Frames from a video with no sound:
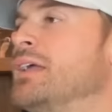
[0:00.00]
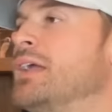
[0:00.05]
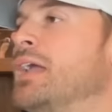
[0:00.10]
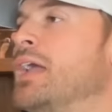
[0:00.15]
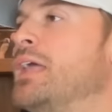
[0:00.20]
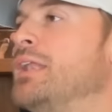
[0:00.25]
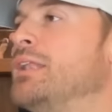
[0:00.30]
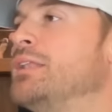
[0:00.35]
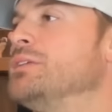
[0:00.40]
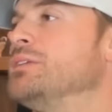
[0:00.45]

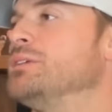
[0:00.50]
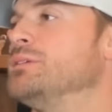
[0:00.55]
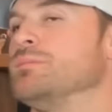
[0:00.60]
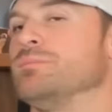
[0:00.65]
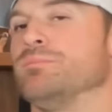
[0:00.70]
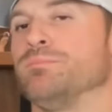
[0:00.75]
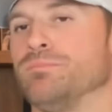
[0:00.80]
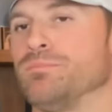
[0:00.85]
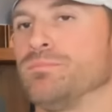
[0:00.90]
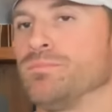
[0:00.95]
It,
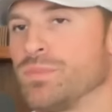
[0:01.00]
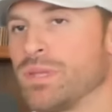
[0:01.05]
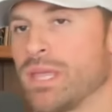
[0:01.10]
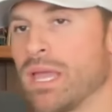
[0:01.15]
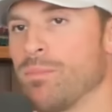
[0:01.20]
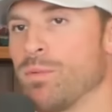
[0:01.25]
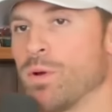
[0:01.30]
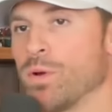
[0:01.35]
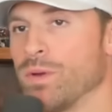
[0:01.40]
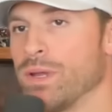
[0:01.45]

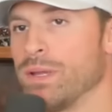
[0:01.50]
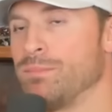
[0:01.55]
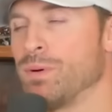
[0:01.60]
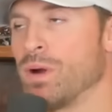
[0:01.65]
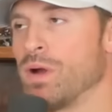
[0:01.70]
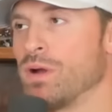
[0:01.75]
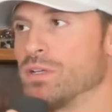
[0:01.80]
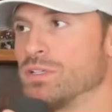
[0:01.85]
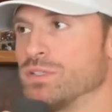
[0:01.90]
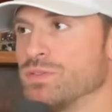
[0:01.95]
Cowboy Reed,
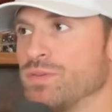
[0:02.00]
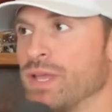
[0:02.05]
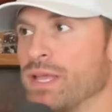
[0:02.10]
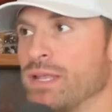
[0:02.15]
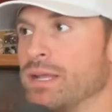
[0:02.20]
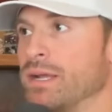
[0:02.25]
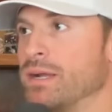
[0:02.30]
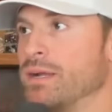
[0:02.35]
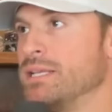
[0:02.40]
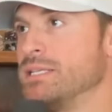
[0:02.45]
Broncos fan
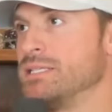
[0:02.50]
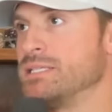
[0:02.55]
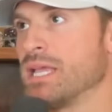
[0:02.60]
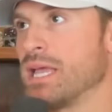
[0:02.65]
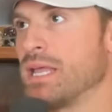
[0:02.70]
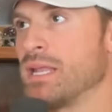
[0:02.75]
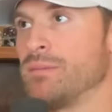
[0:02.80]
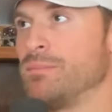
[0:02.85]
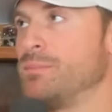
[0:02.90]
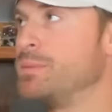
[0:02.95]
here, he said it